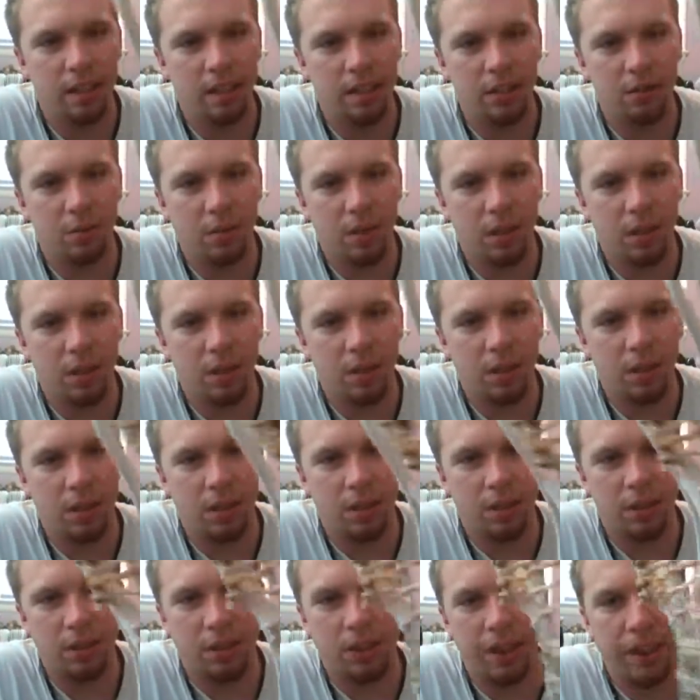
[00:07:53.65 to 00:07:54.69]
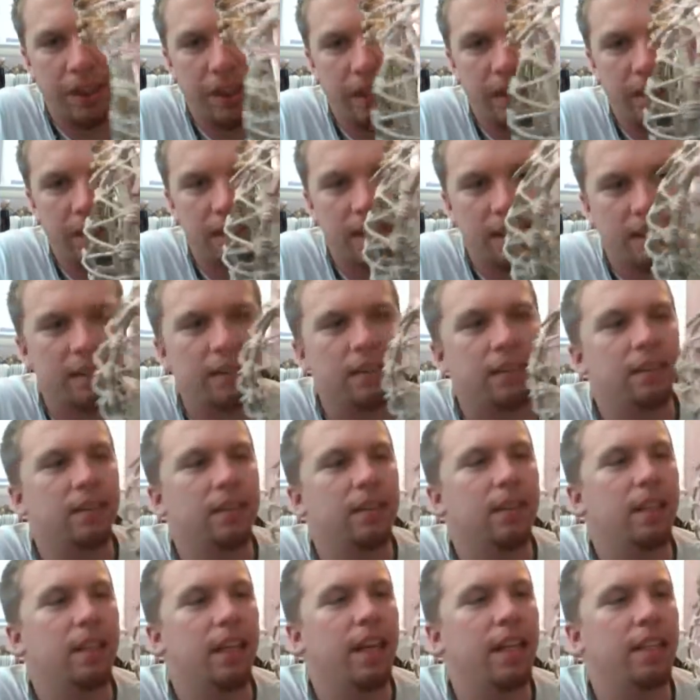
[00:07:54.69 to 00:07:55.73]
as well as the stringing, and
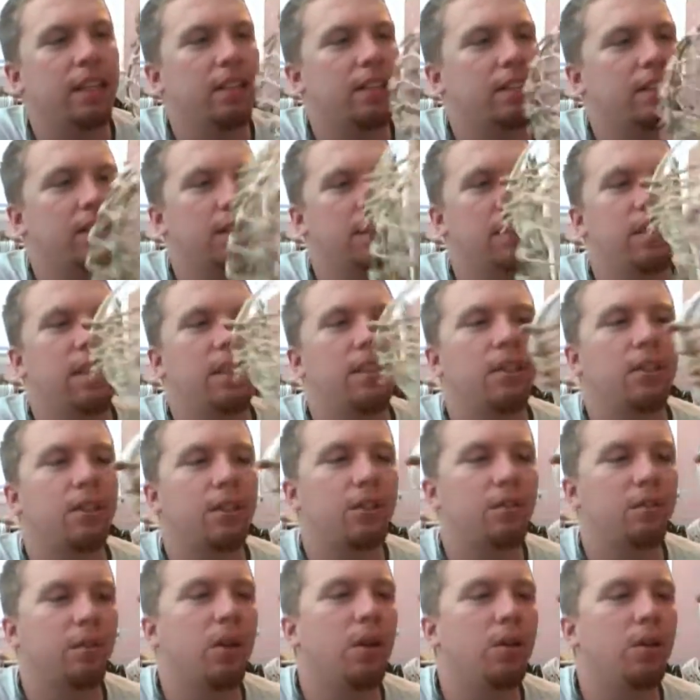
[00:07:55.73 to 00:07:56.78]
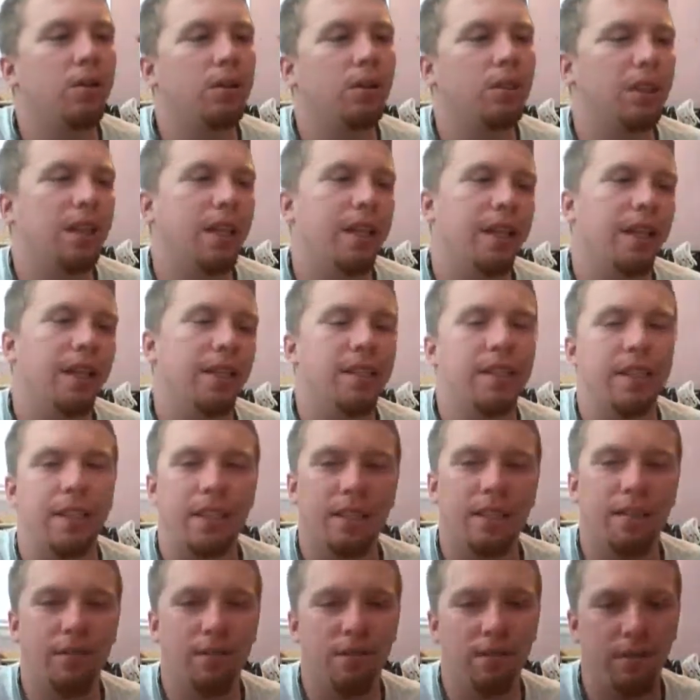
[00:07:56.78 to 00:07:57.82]
it still throws like it
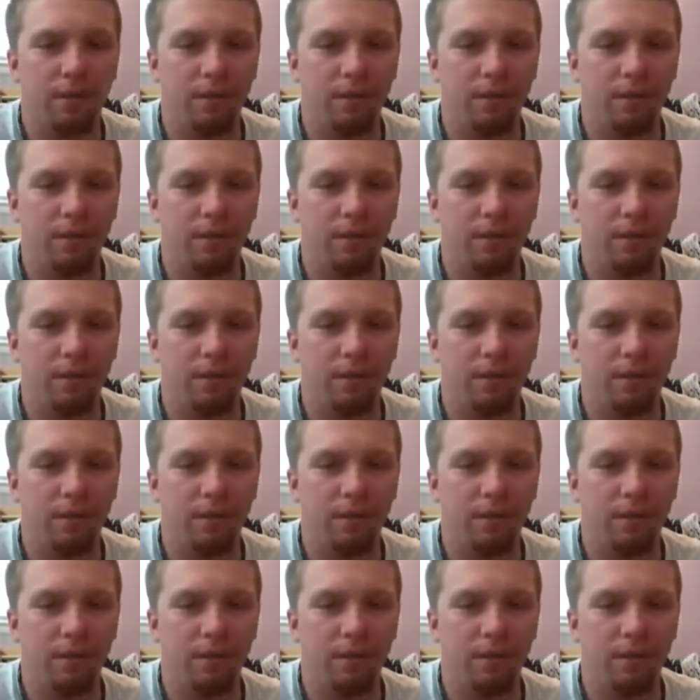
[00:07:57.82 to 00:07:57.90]
did the